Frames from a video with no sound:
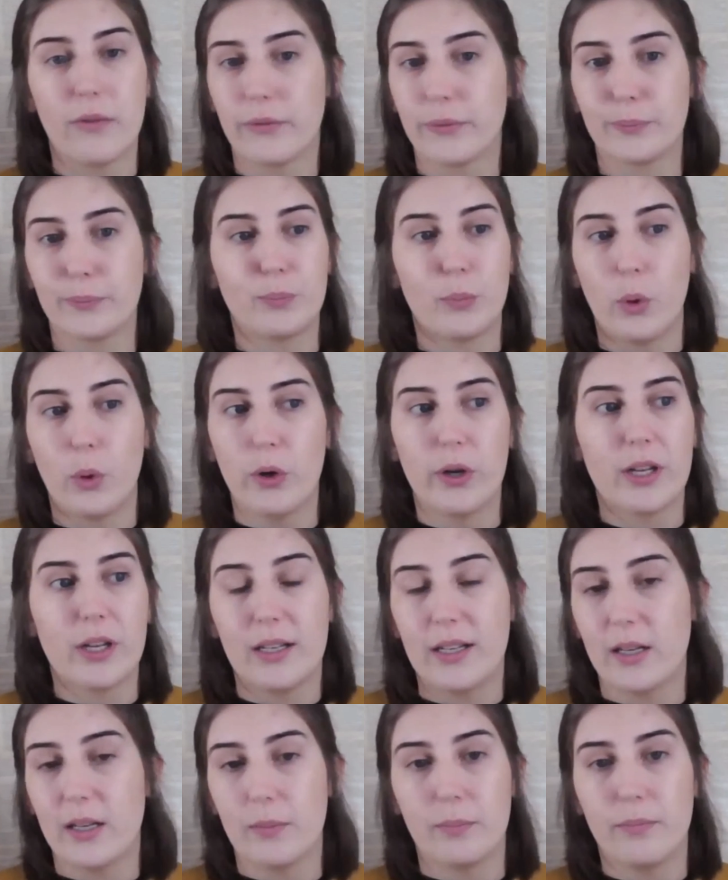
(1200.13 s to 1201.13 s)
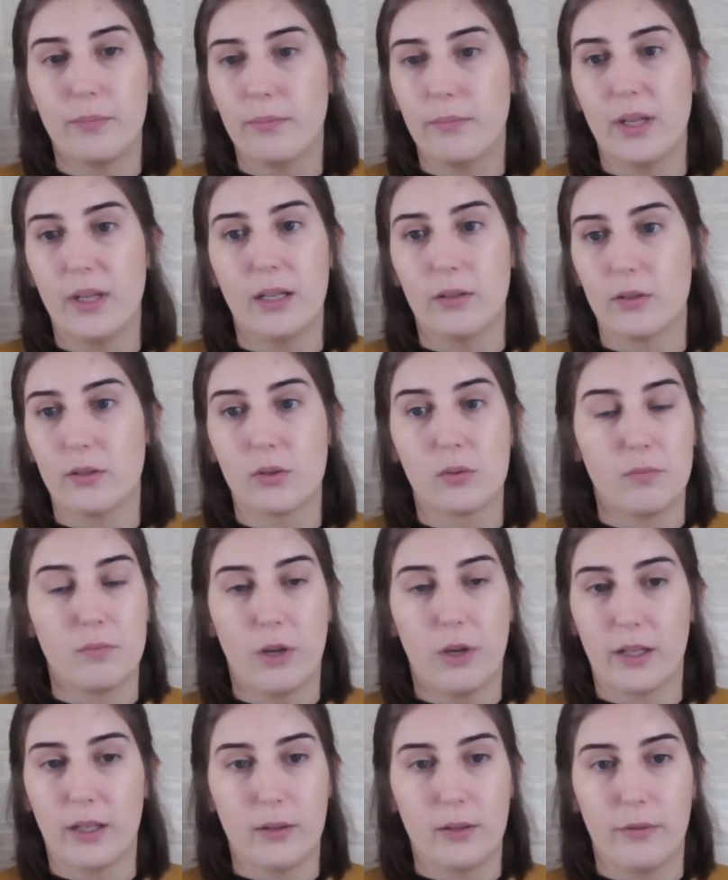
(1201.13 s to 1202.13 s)
of oil in a
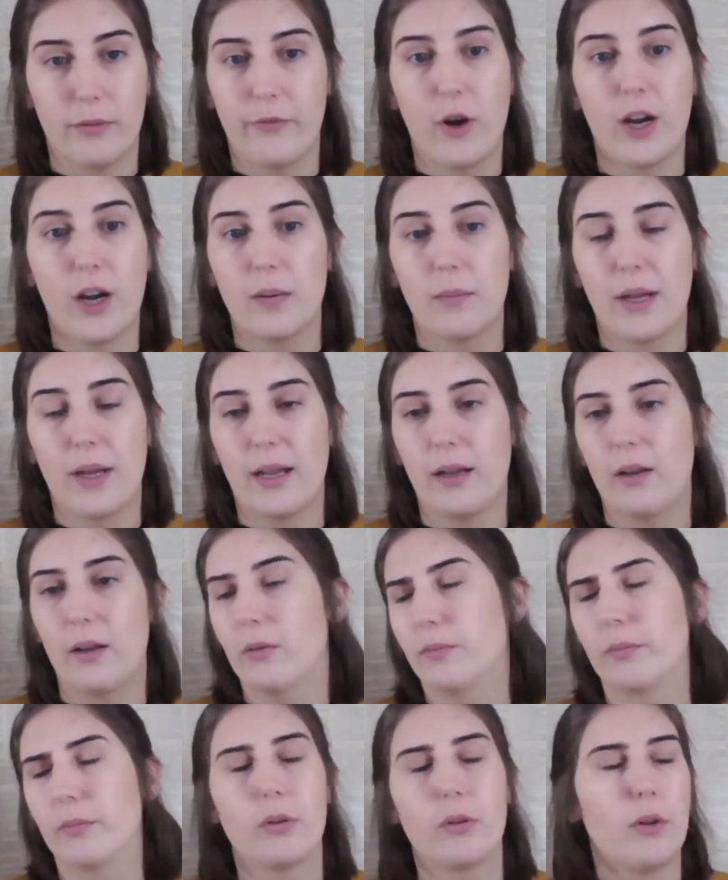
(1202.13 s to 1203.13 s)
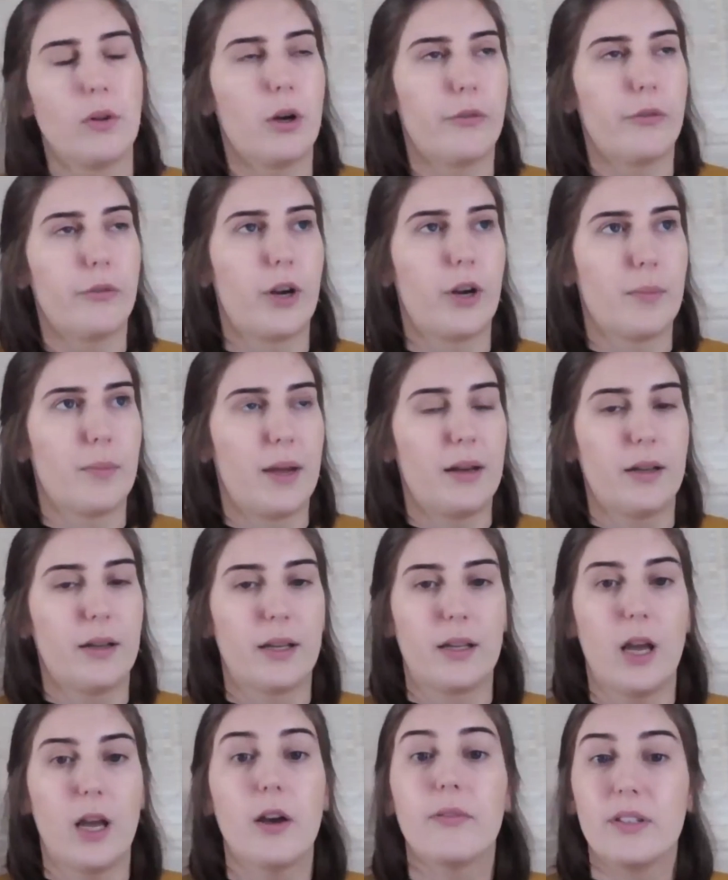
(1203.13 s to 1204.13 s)
like a frying pan, not a frying pan,
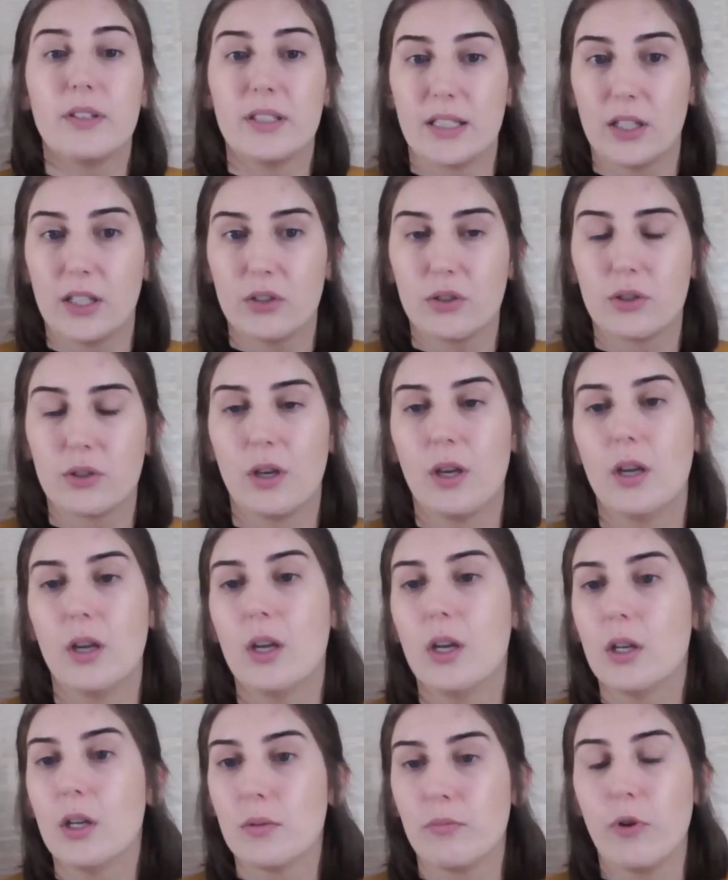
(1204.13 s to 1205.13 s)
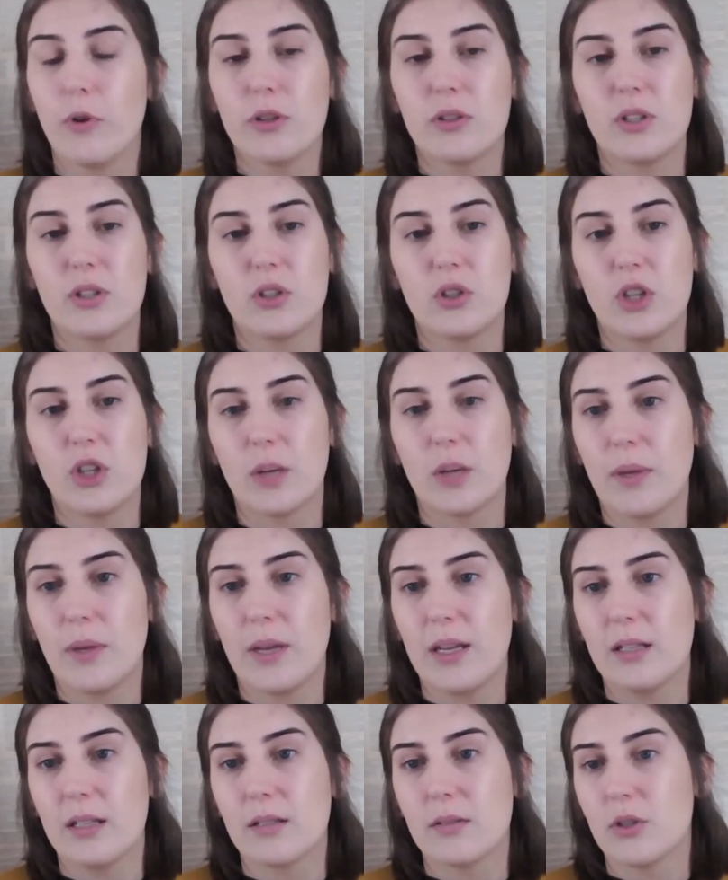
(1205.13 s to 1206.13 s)
a oven dish, roasted
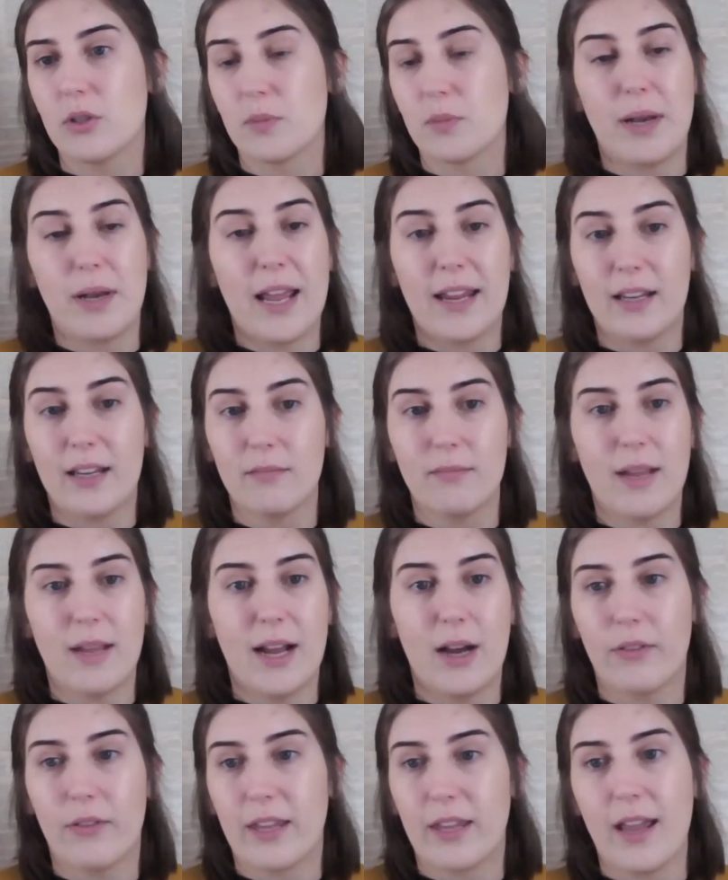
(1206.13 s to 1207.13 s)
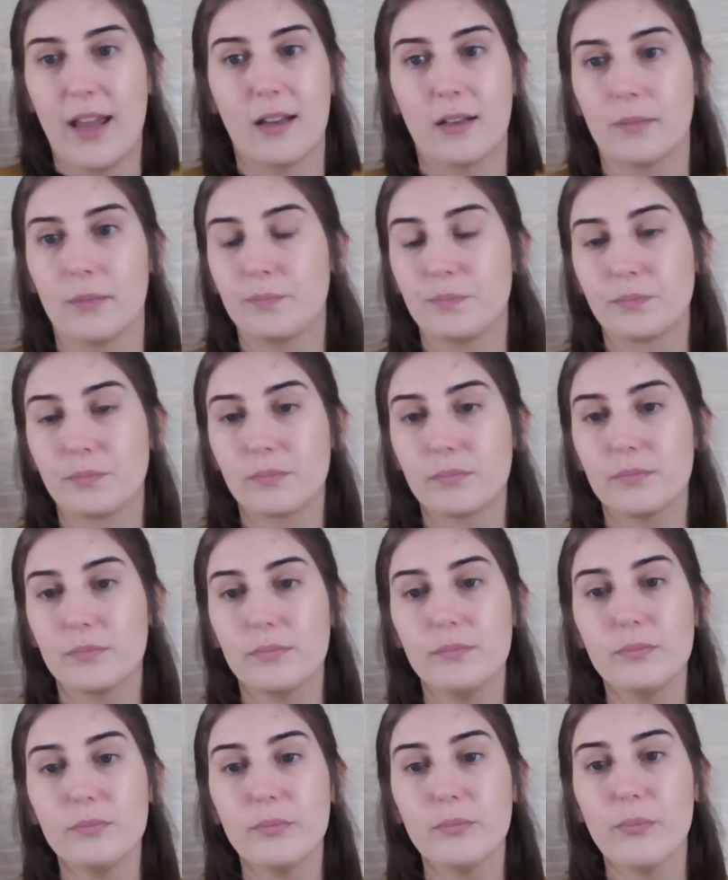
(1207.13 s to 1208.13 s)
chickpeas, just plain out of the can,
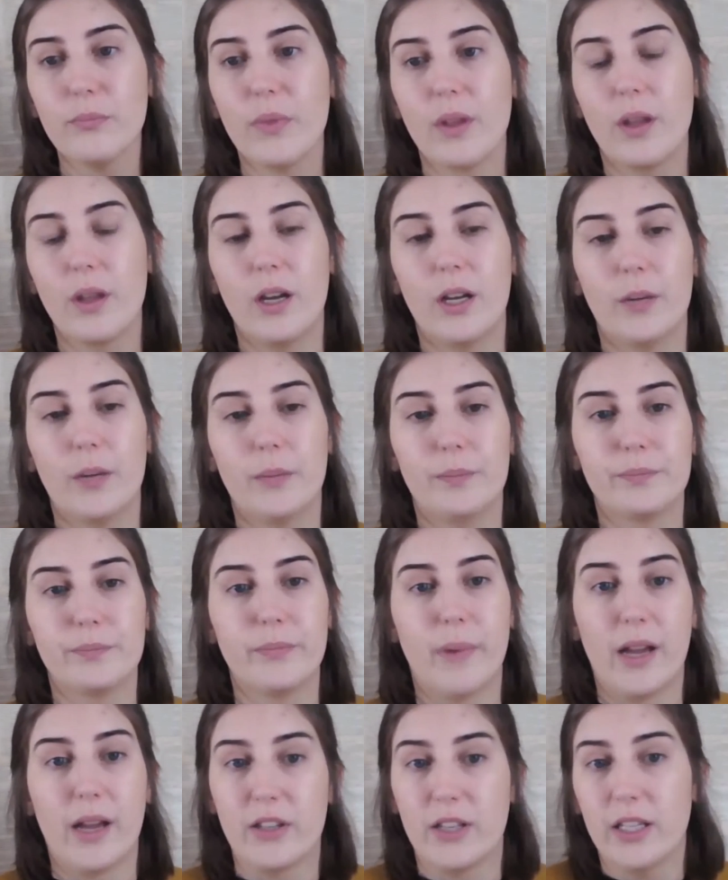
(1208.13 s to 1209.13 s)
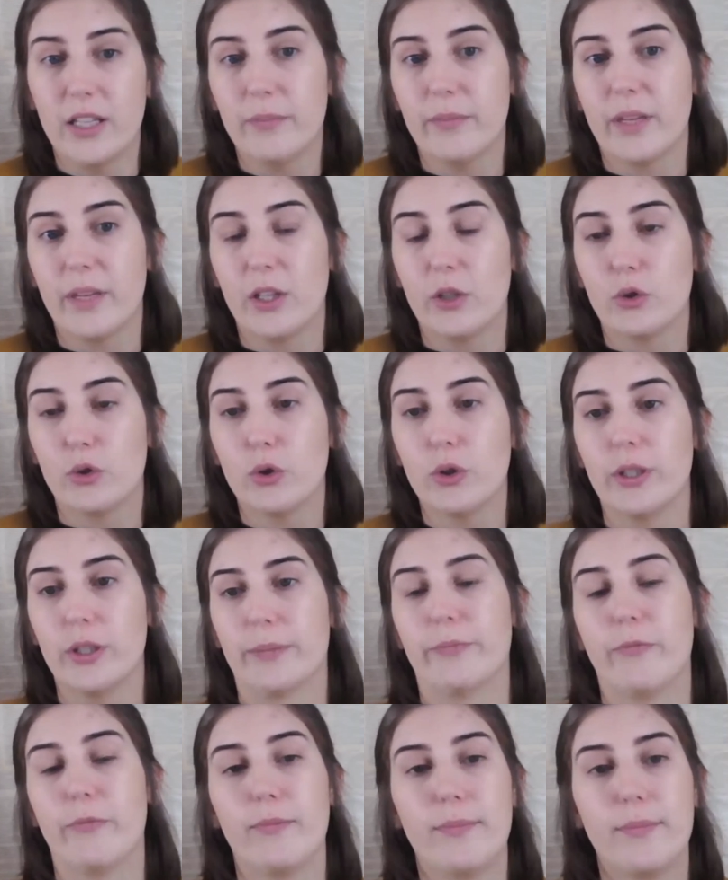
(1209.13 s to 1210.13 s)
and yeah, enjoy,
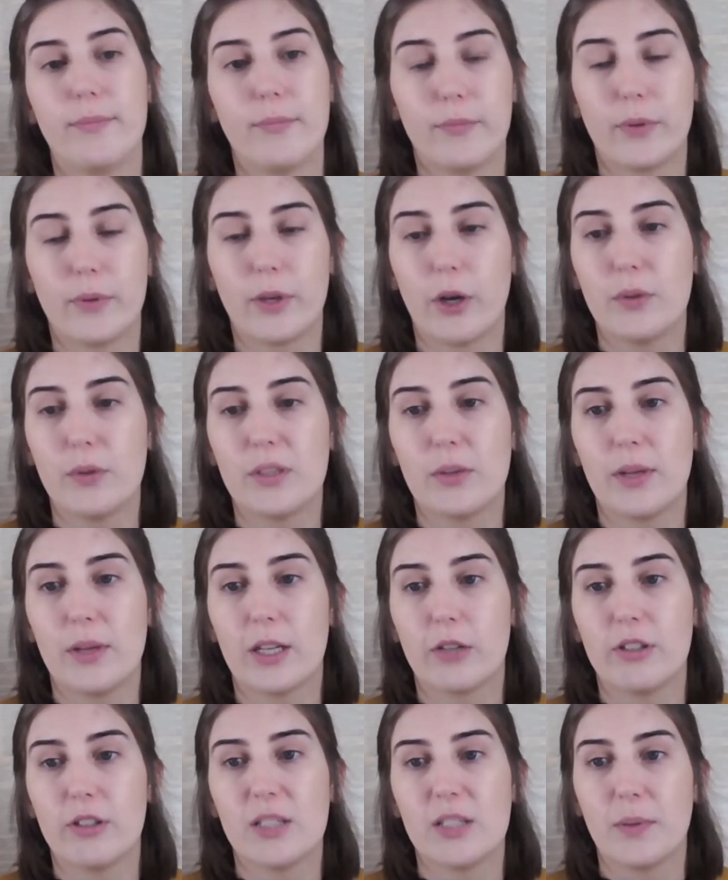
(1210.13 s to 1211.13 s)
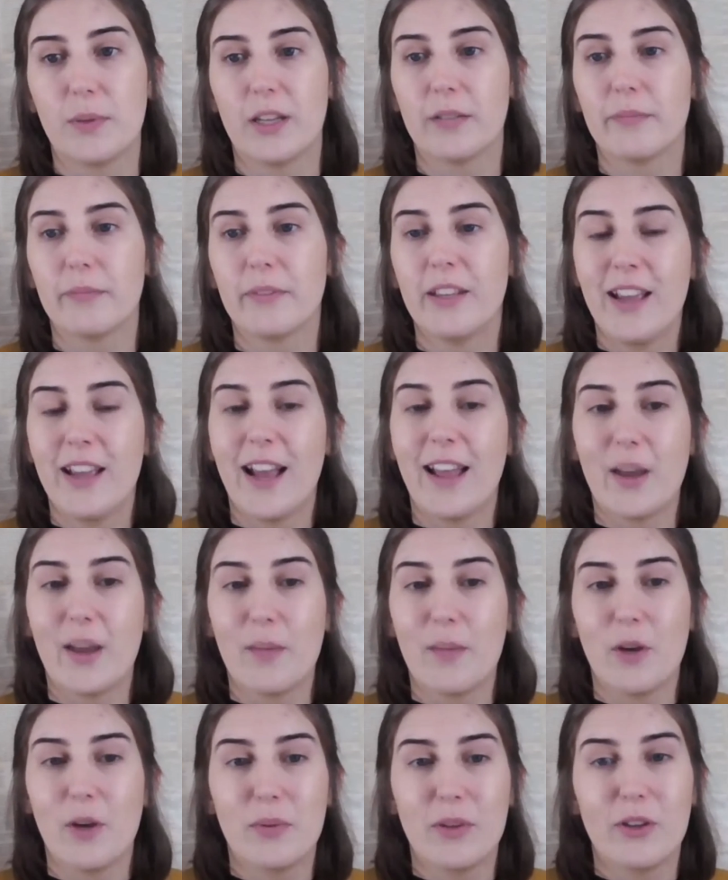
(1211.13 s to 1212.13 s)
go until they're crispy, and
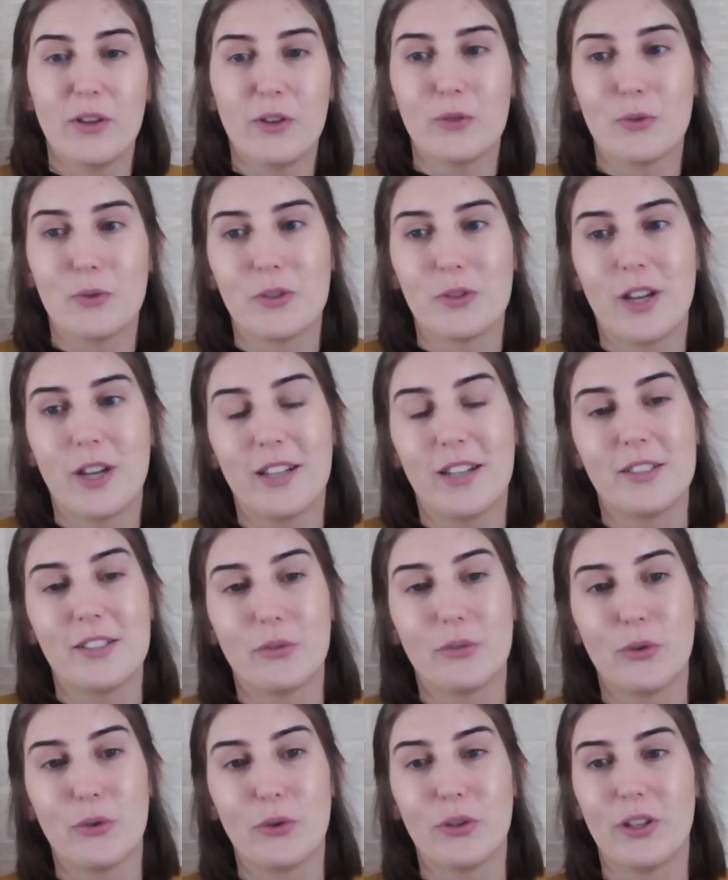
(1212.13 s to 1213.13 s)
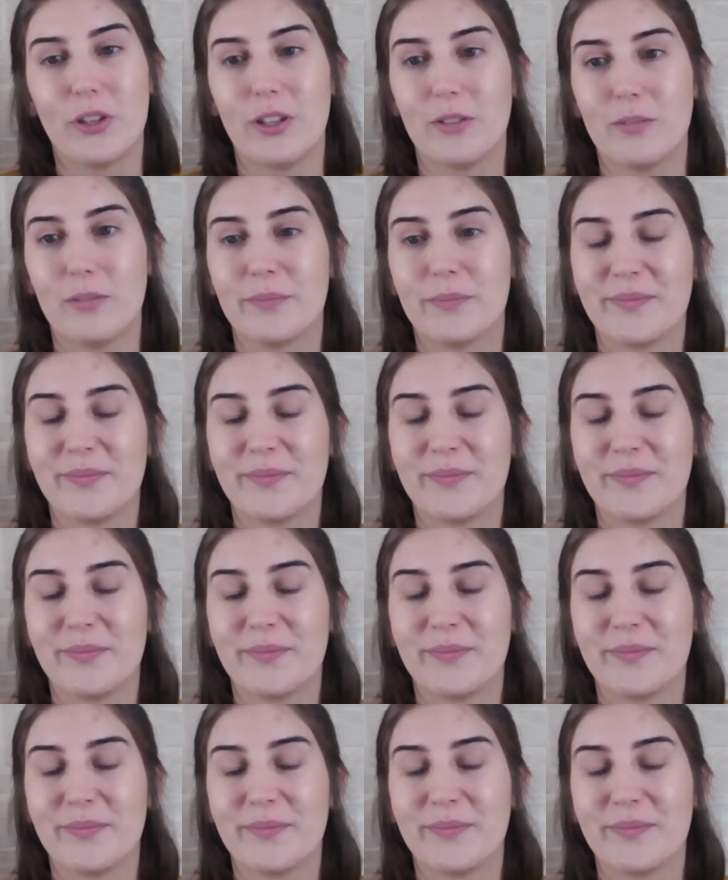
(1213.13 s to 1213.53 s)
that might be a good alternative for you.